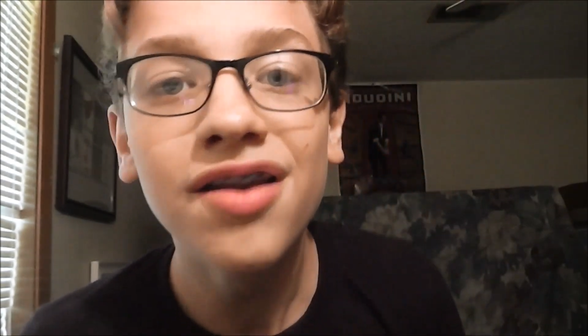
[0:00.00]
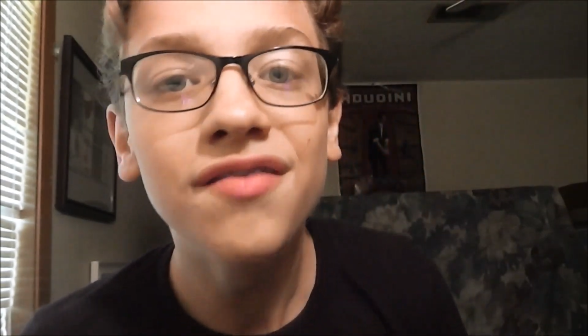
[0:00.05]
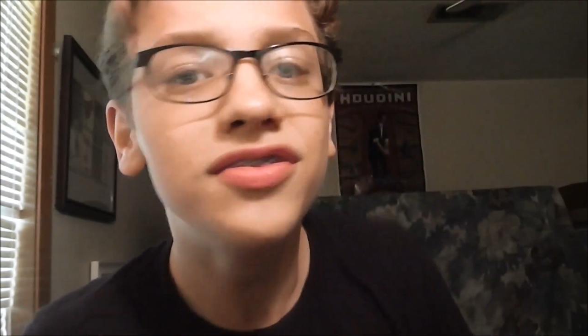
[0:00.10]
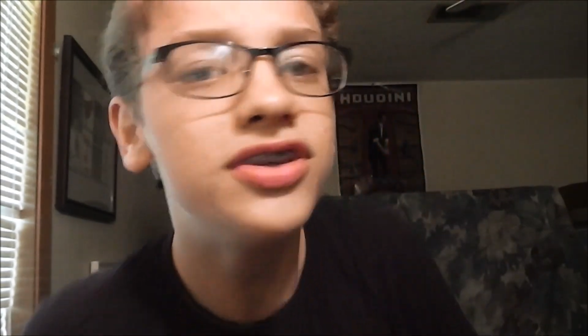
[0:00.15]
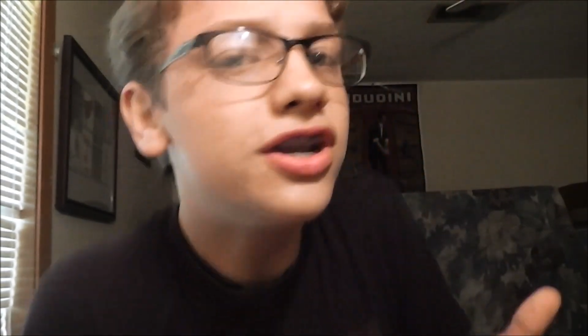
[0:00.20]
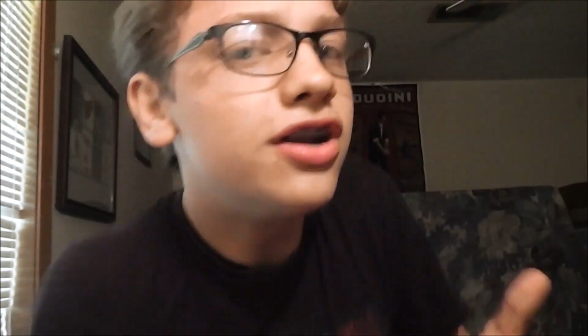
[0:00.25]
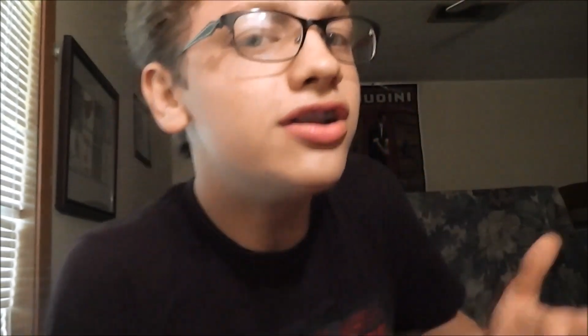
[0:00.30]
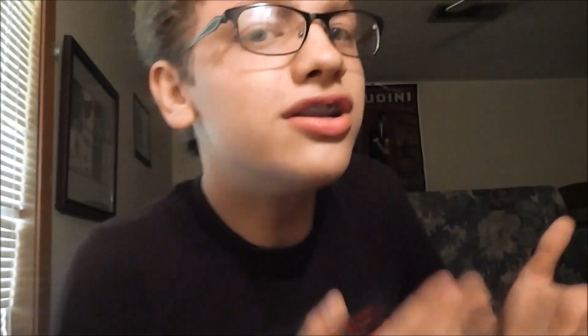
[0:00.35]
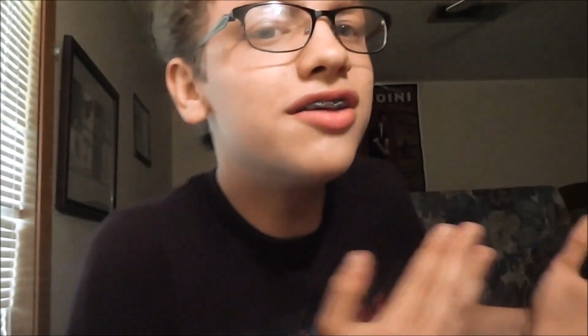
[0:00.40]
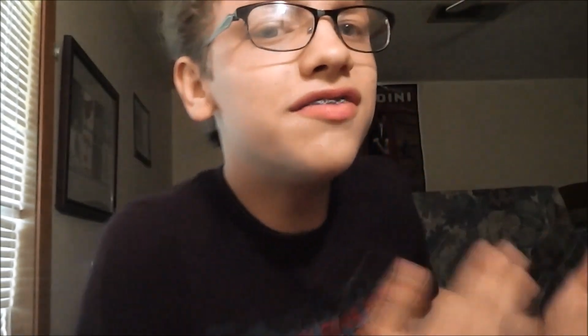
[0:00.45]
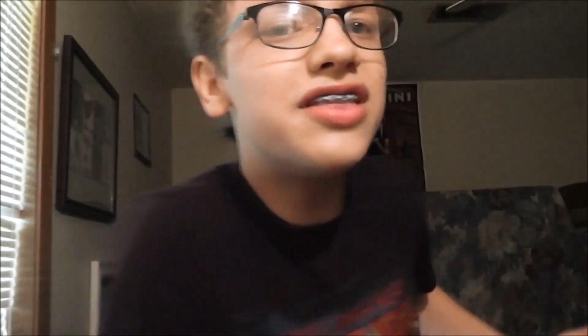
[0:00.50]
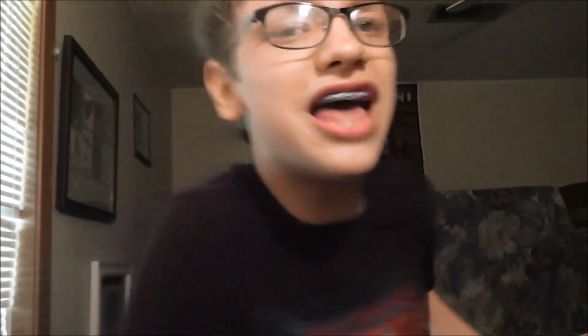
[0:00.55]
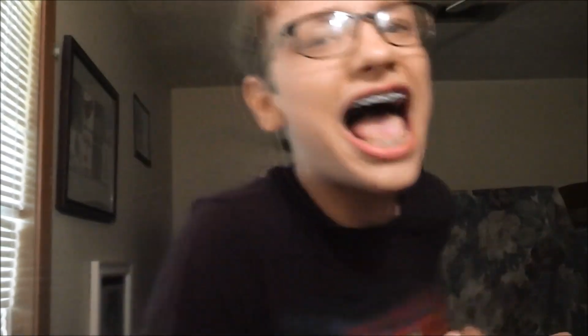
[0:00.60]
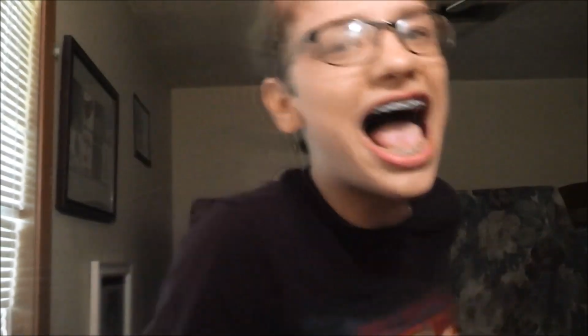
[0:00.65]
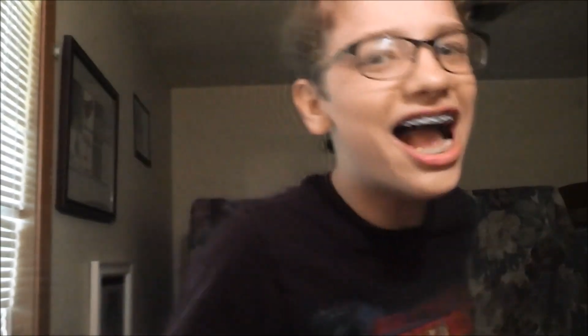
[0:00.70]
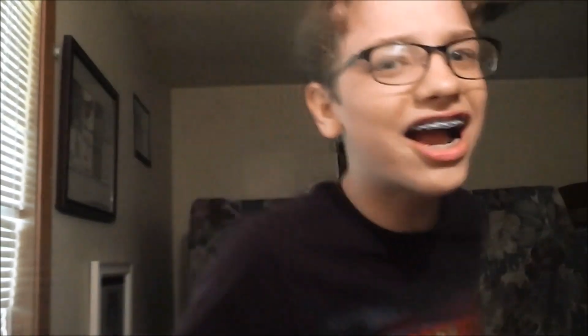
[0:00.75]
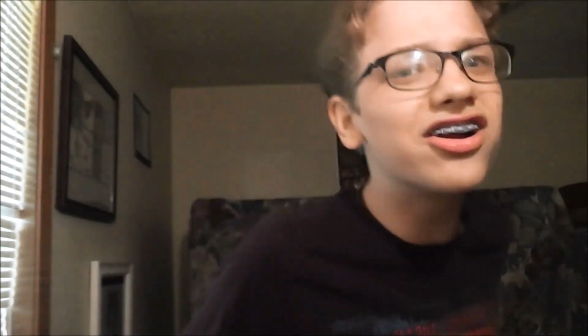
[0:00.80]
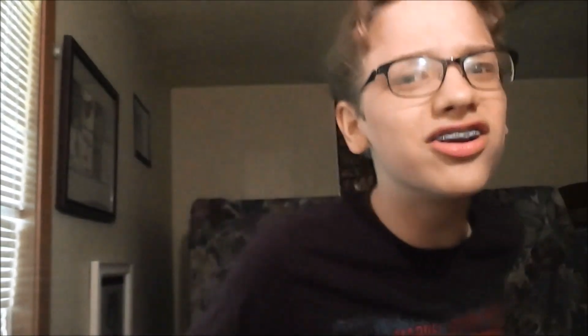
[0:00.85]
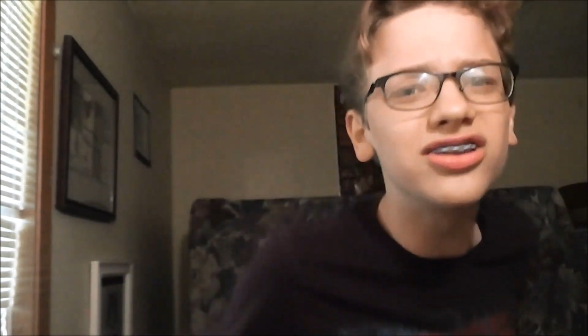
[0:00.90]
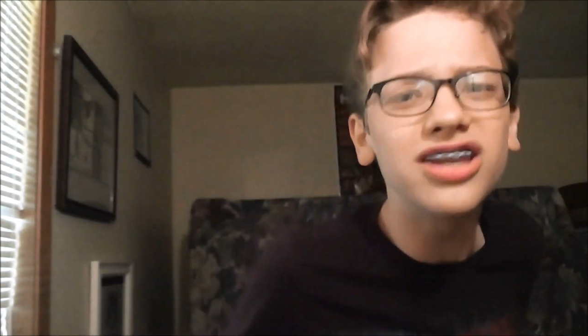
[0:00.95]
if you don't live the
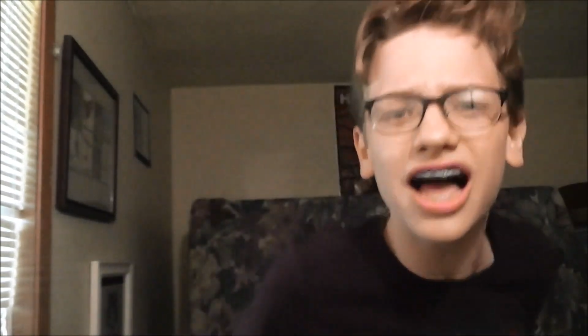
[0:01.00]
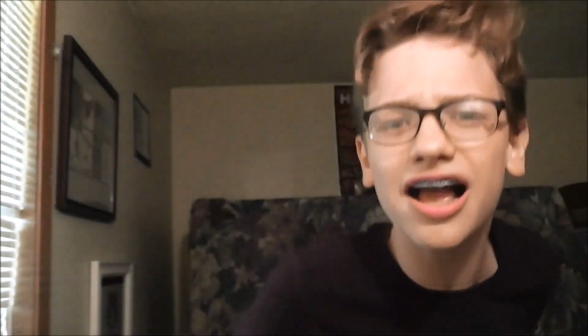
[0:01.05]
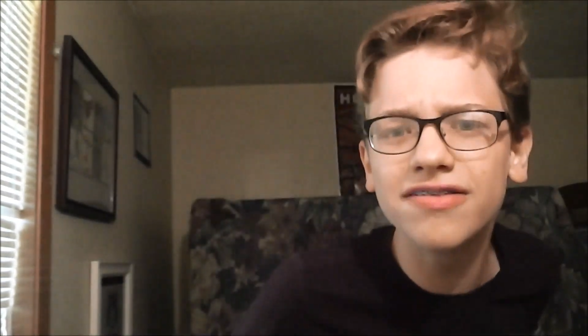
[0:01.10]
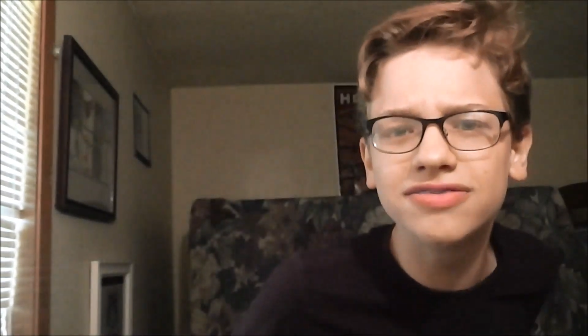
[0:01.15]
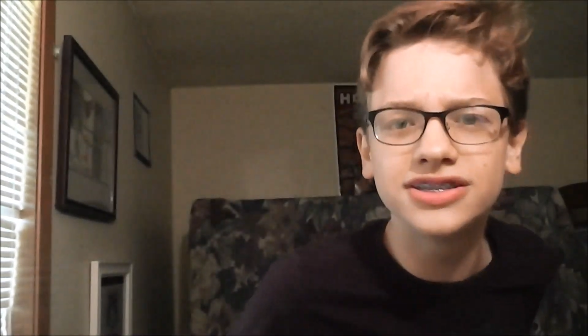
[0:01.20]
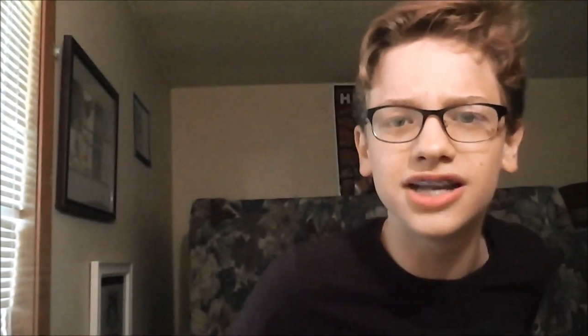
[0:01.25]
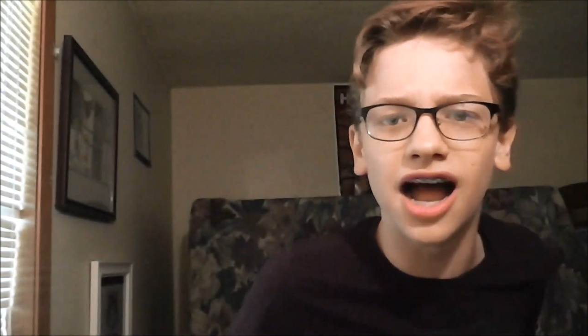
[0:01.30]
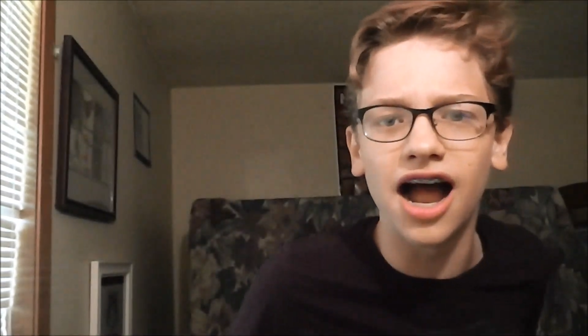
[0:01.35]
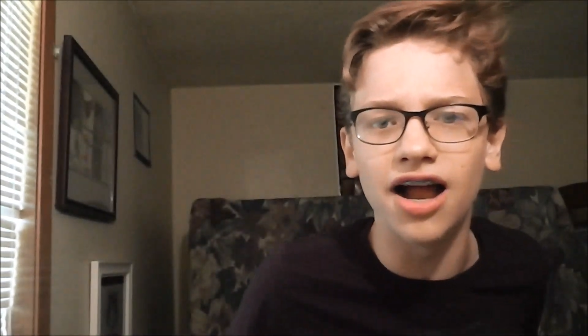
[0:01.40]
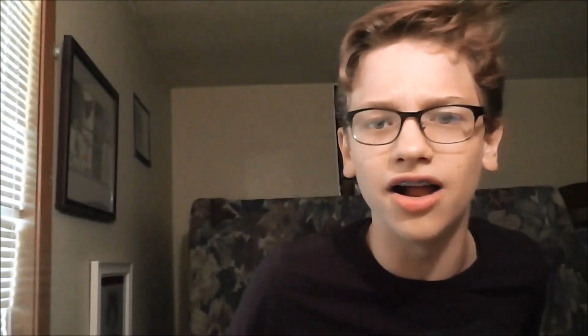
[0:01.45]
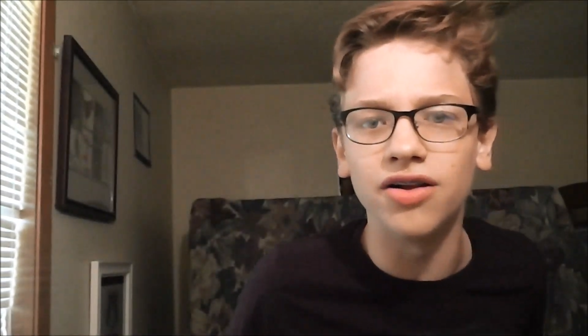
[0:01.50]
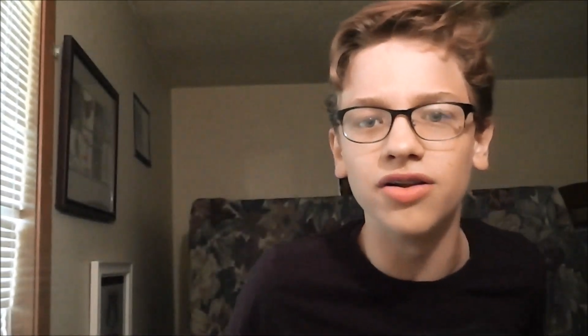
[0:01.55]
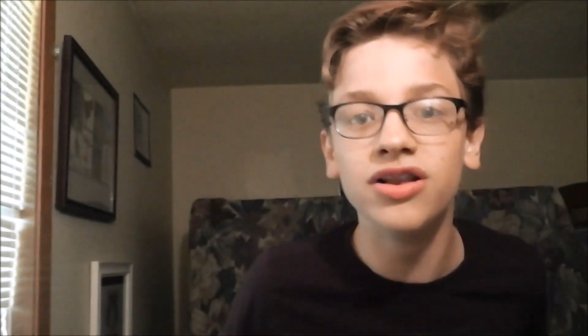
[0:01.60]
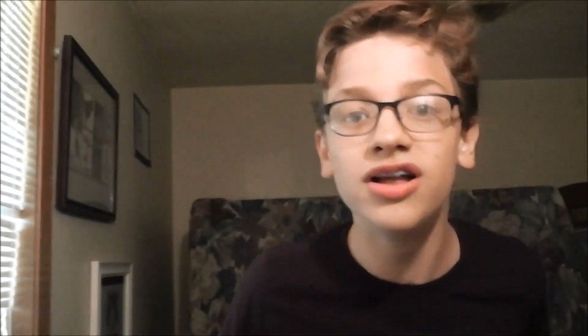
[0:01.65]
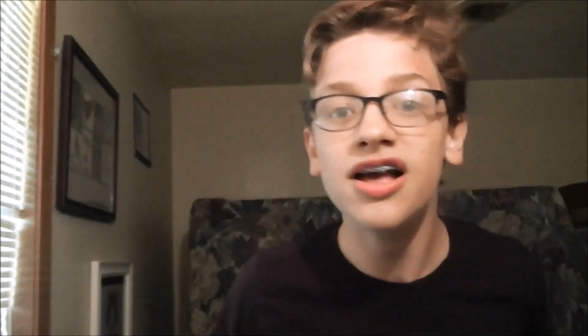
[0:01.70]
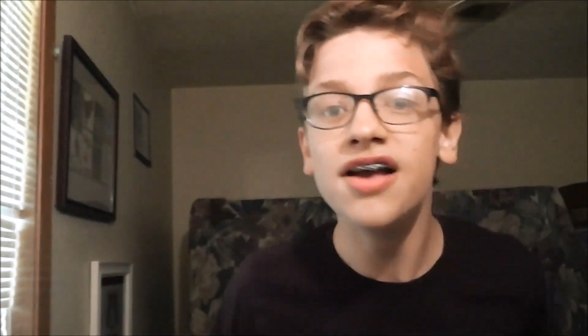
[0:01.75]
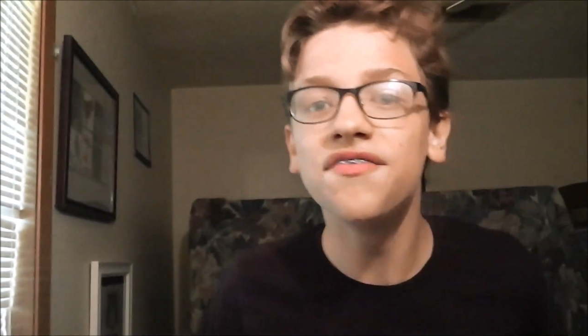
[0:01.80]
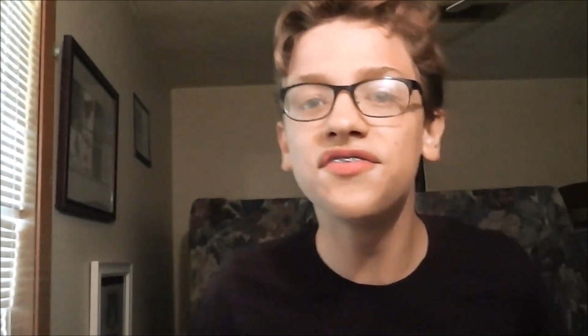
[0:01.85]
hacker lifestyle,